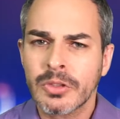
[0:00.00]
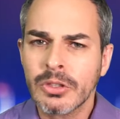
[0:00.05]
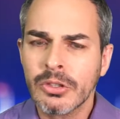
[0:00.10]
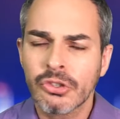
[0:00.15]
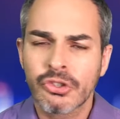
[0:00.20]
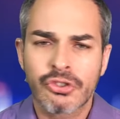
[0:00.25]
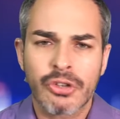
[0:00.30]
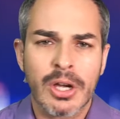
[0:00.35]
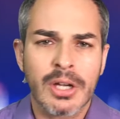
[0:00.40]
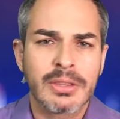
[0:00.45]

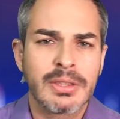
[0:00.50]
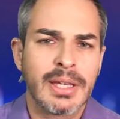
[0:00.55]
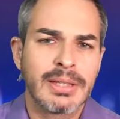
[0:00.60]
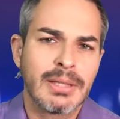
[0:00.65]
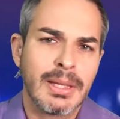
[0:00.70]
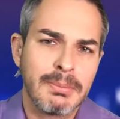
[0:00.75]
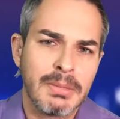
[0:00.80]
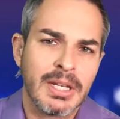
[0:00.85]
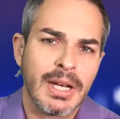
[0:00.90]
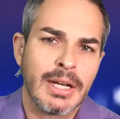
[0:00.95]
truck
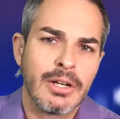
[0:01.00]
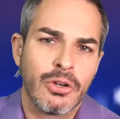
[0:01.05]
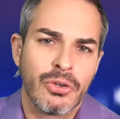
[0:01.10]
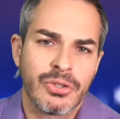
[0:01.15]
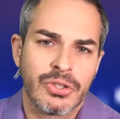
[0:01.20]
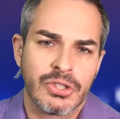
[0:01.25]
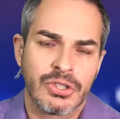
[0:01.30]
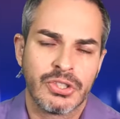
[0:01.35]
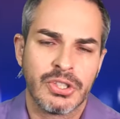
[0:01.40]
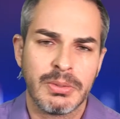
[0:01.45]
that, I mean, I know
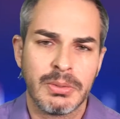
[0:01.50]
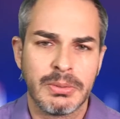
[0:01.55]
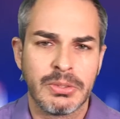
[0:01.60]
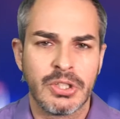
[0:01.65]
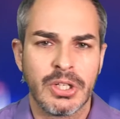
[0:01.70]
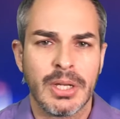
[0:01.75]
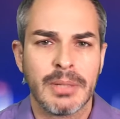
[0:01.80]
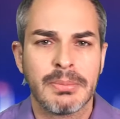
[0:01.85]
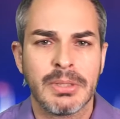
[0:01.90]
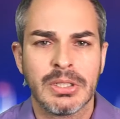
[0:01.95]
there's
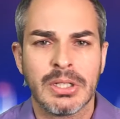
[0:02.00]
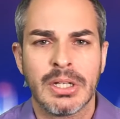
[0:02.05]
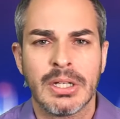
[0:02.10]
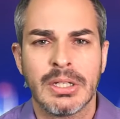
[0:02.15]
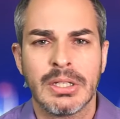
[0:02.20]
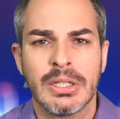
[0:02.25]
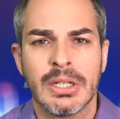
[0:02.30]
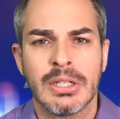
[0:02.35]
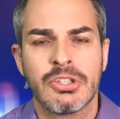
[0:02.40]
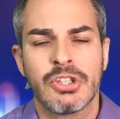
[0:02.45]
GM
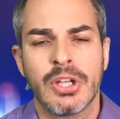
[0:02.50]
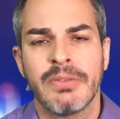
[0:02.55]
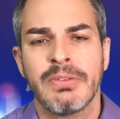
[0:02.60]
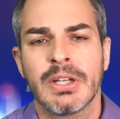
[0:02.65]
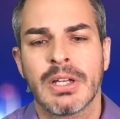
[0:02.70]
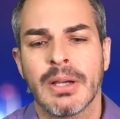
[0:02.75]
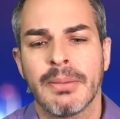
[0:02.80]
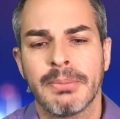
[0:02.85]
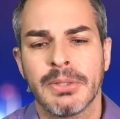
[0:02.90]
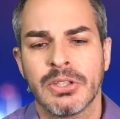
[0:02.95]
and
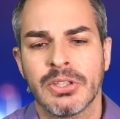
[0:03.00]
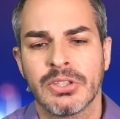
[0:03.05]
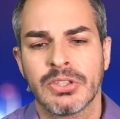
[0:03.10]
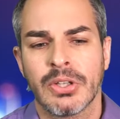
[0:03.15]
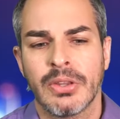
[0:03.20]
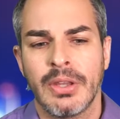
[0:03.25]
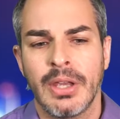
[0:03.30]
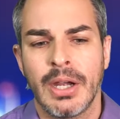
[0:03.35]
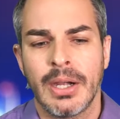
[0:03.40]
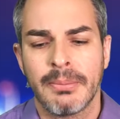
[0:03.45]
Chevy
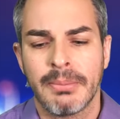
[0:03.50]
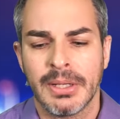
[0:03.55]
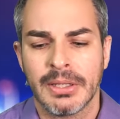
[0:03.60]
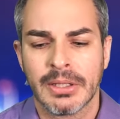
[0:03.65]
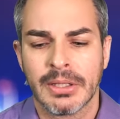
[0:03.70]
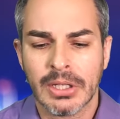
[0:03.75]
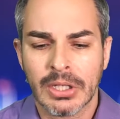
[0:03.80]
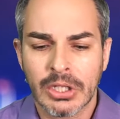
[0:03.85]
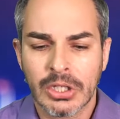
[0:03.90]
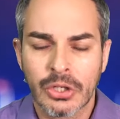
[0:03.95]
competition there, but,